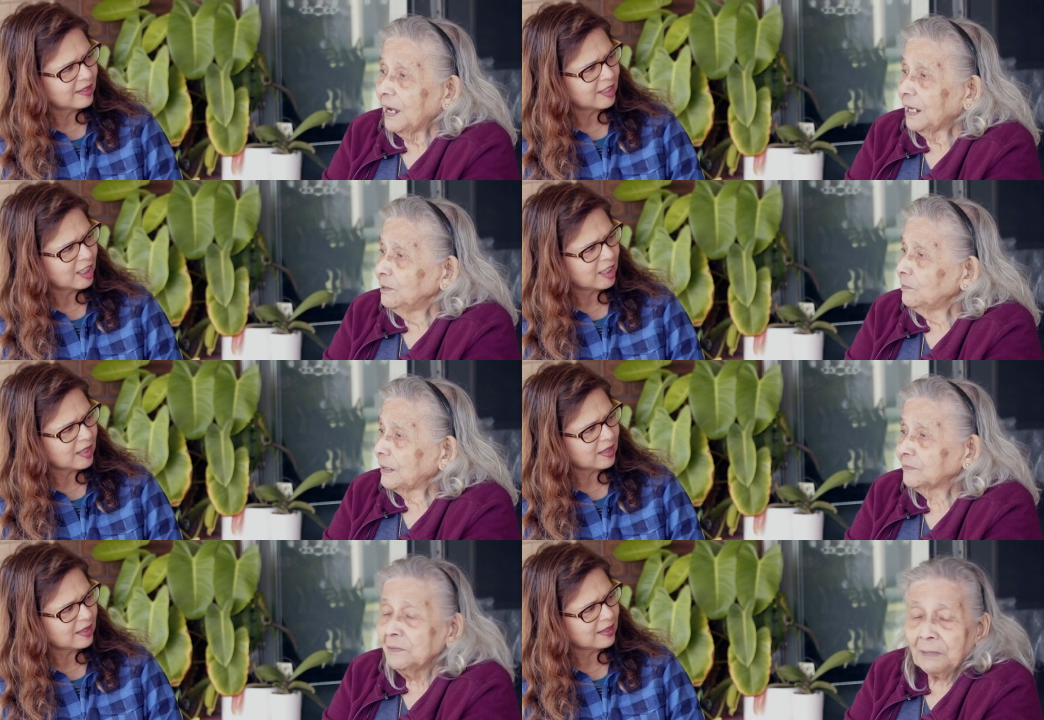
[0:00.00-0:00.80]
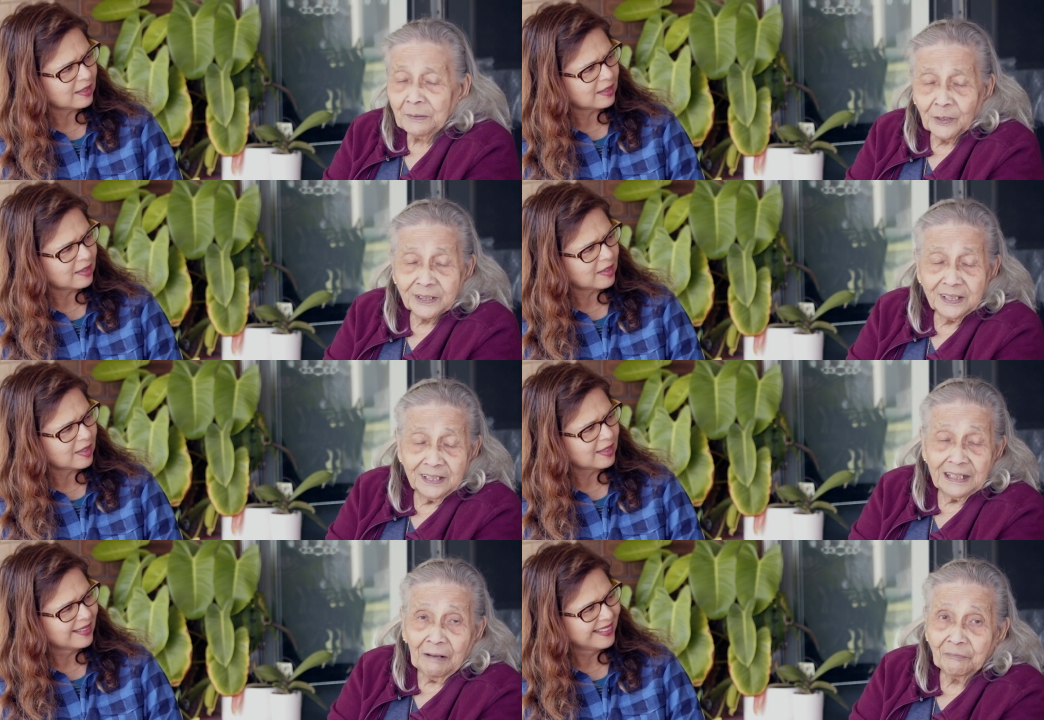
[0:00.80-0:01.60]
Speaker 1: I look after mine
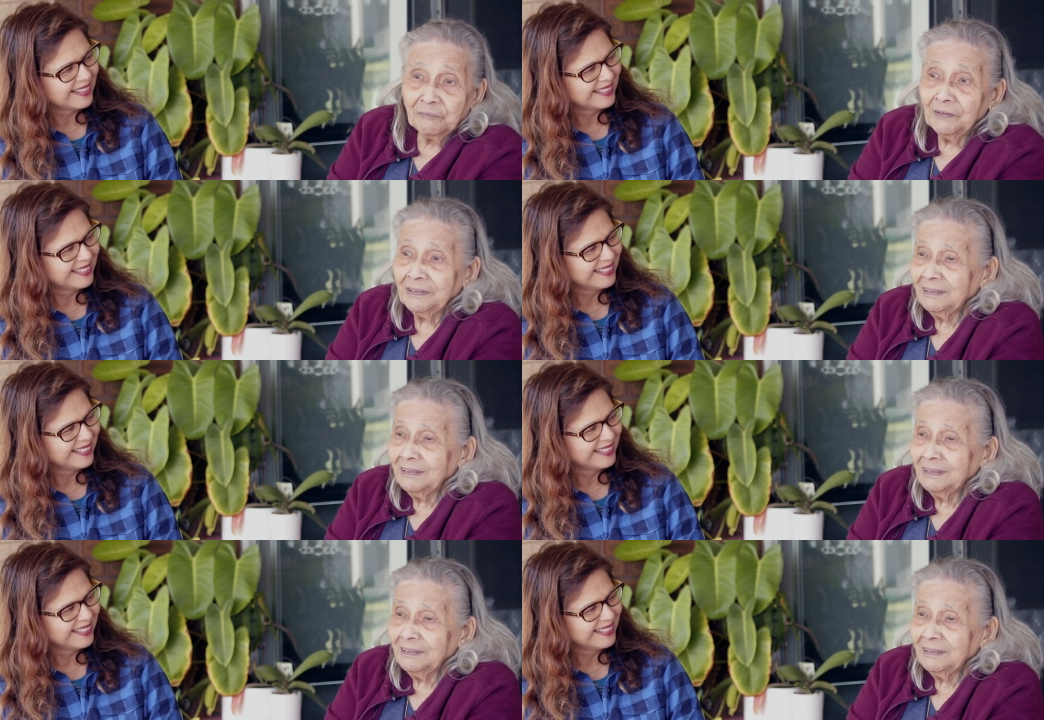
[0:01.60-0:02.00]
already enough.